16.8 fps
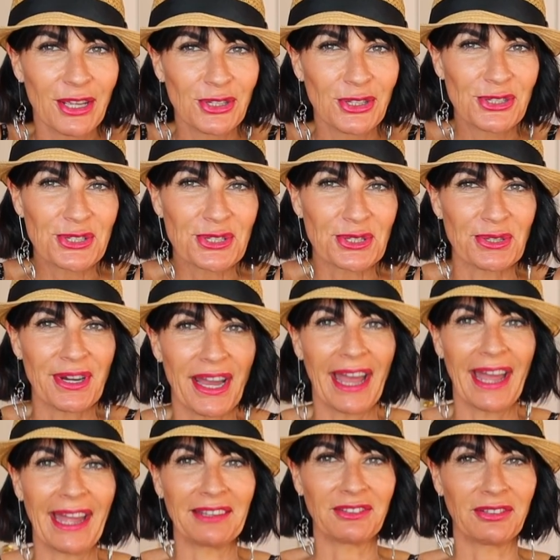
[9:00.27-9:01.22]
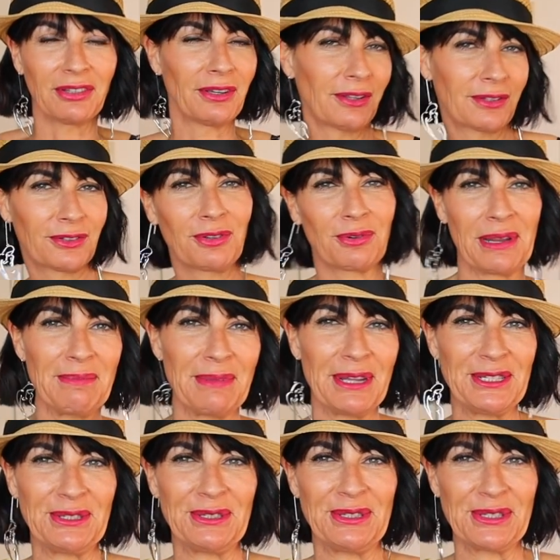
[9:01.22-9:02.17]
Straw hat, to
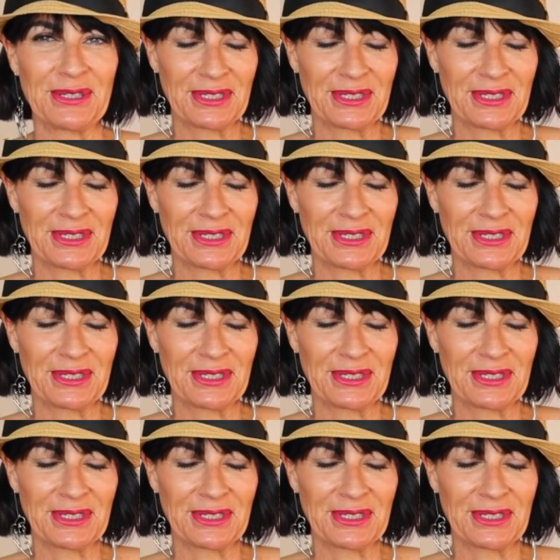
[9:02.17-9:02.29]
remind you the